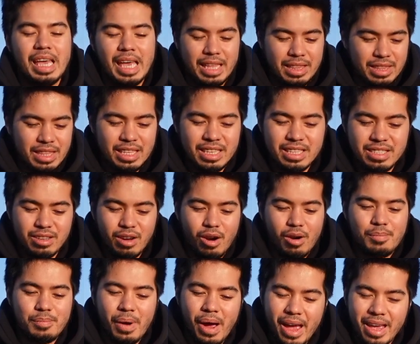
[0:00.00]
and these
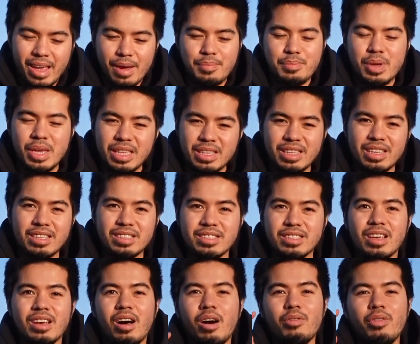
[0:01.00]
are my opinions
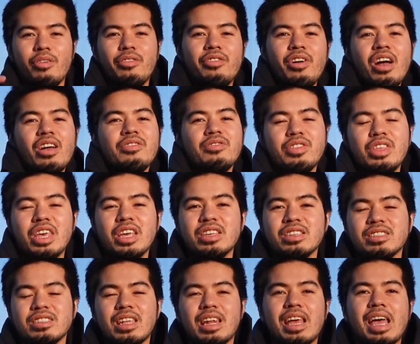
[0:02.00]
of the five
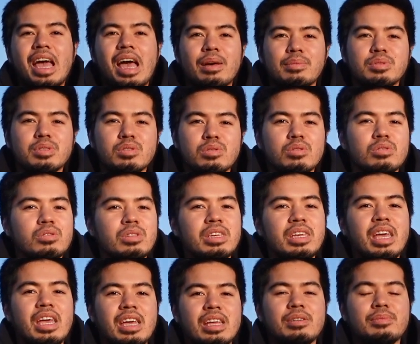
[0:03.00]
things that I absolutely
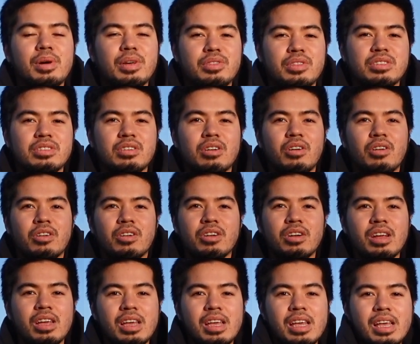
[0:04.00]
hate about this car.
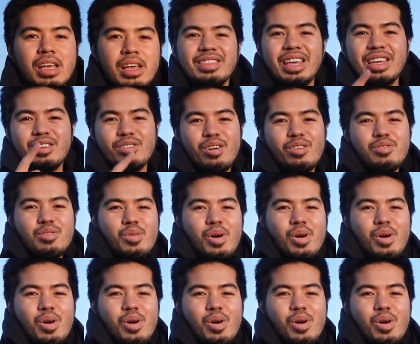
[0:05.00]
Thank you all for